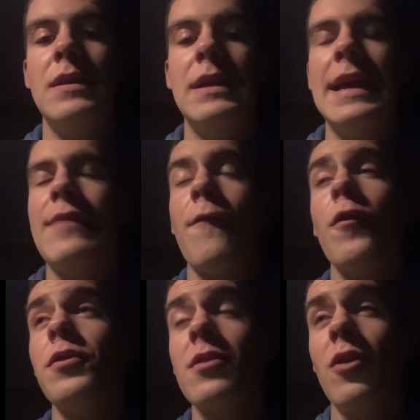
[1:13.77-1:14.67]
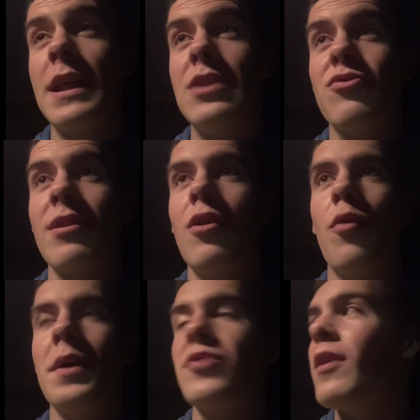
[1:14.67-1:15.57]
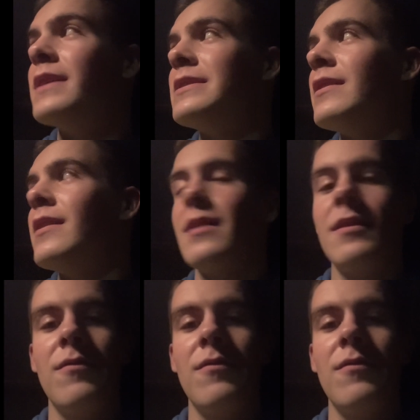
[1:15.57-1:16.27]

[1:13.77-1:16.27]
either Foster's got an injury or we're trying to